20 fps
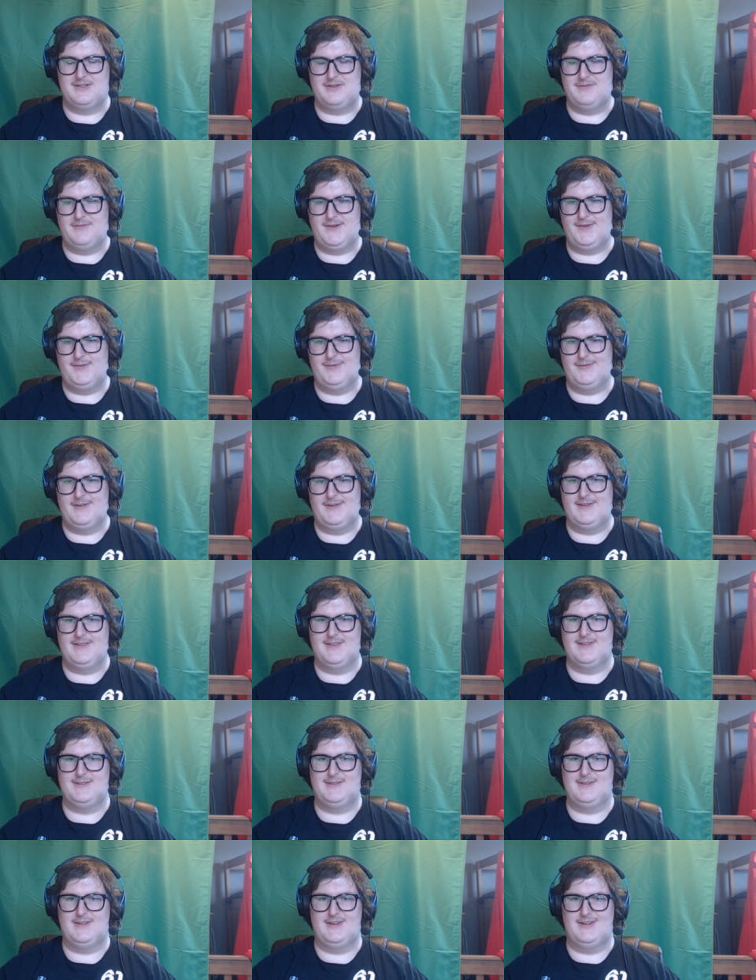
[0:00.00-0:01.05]
If I find
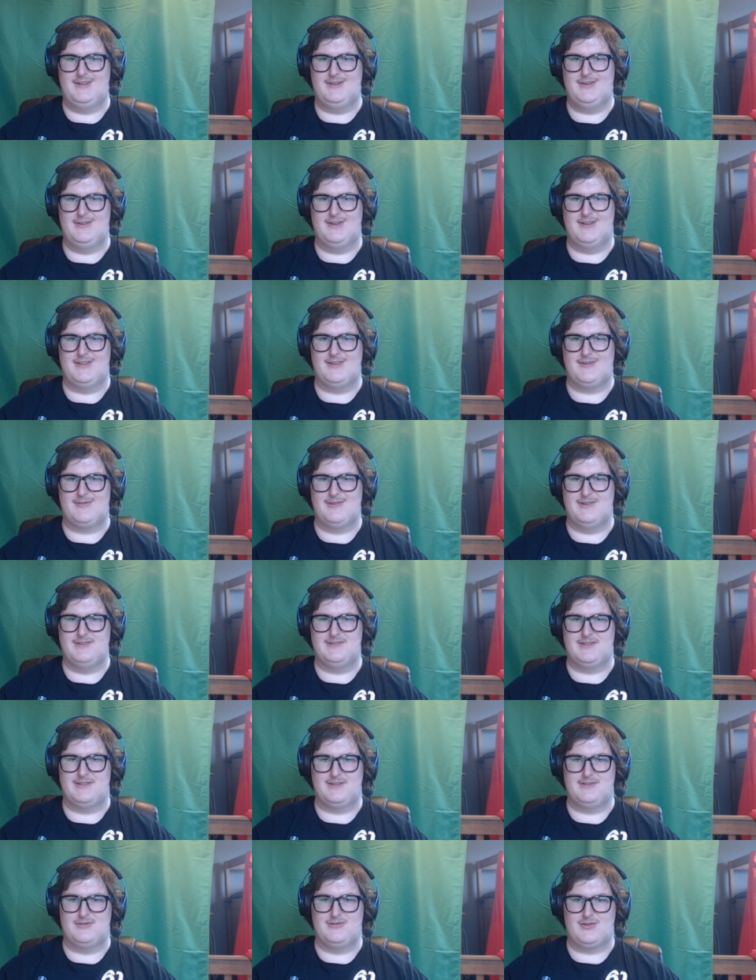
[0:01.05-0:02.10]
this uh, two other ones,
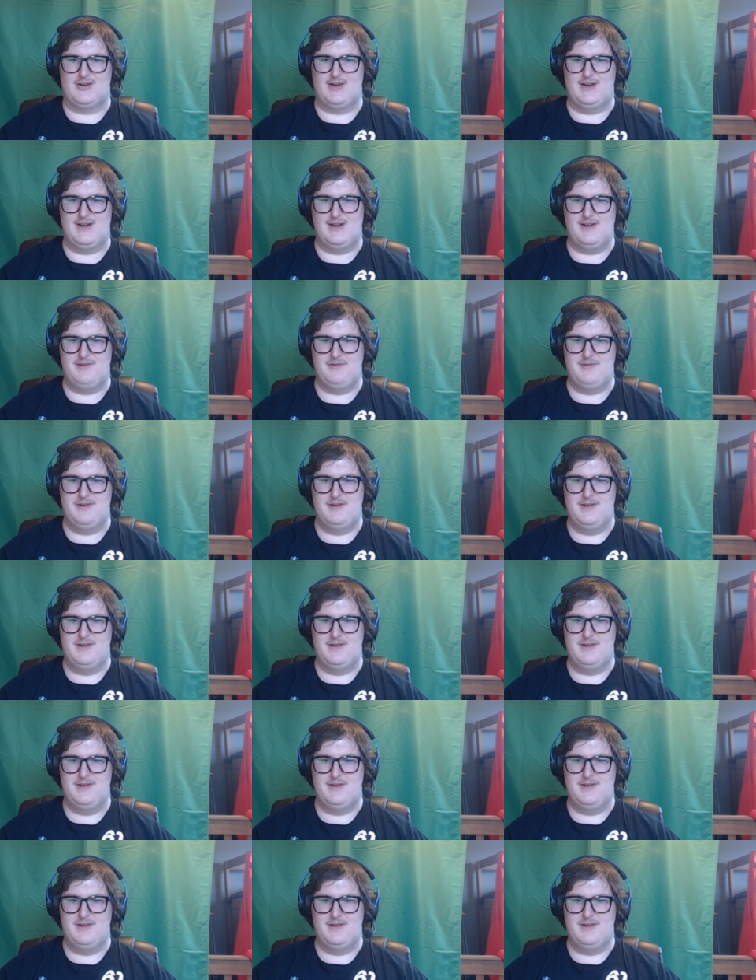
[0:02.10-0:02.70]
I'll try it.